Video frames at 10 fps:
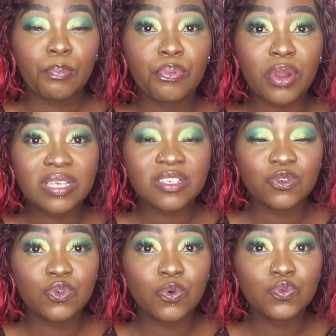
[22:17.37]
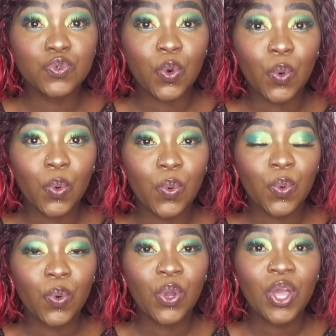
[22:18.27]
brands that you don't know,
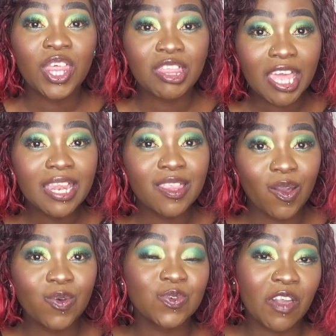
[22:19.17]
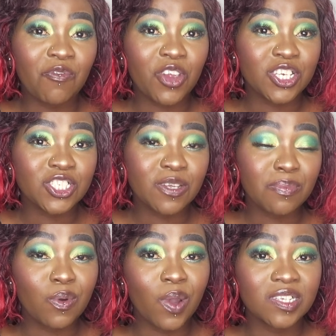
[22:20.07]
then they also have very
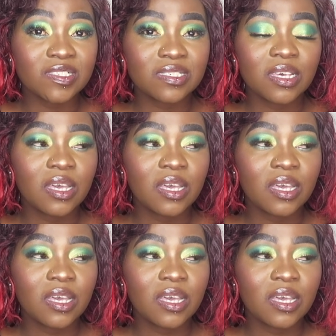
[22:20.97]
cheaper ones.